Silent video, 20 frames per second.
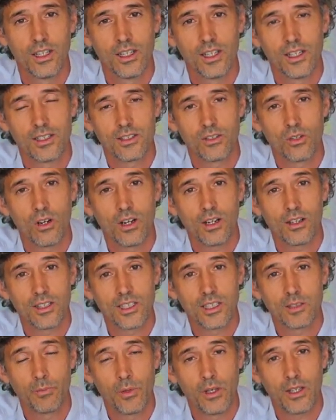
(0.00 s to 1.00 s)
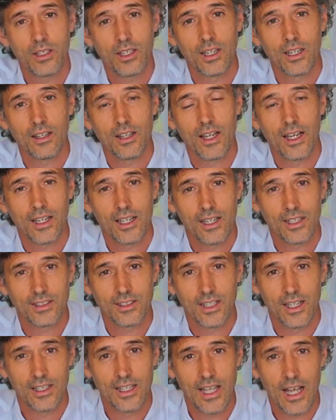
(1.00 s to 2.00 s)
Historically speaking, like I
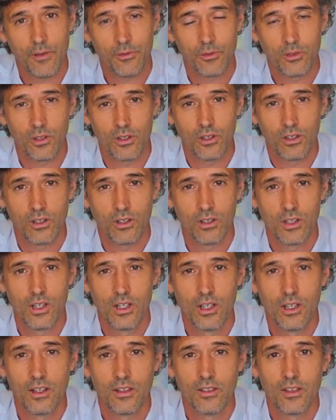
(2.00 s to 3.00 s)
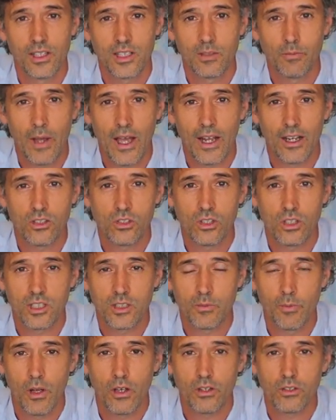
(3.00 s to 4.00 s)
said, after the Spanish
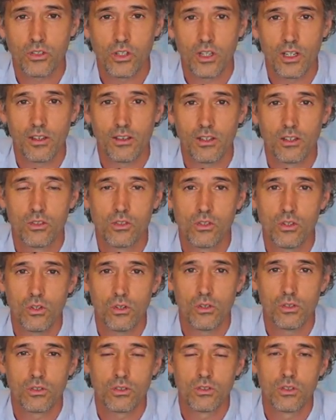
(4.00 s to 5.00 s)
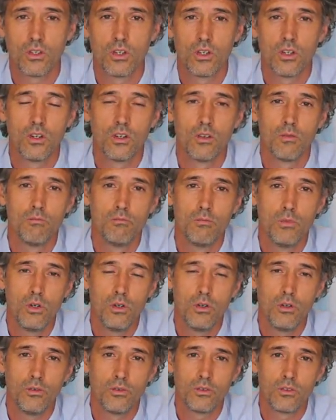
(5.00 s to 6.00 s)
expulsion, the Jews
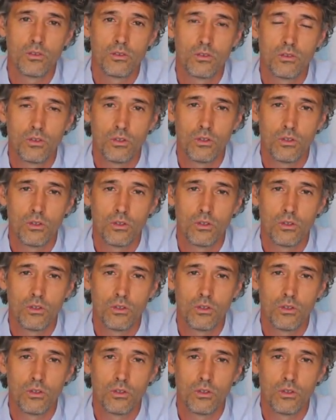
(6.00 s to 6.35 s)
moved